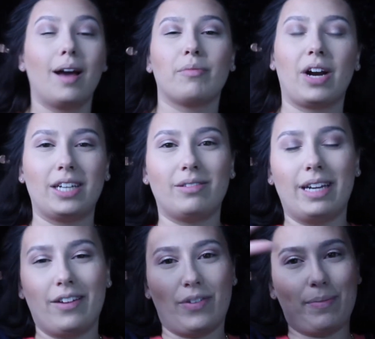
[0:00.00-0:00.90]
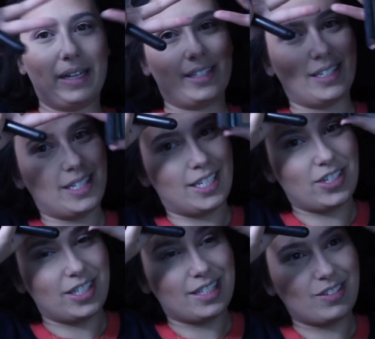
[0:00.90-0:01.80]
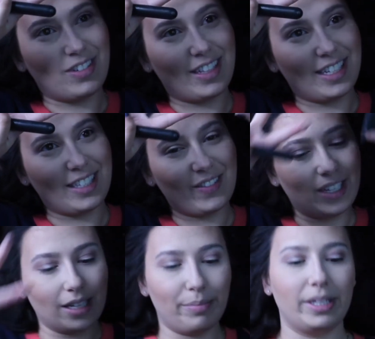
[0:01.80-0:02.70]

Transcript: I'm graduating from esthetician school this week.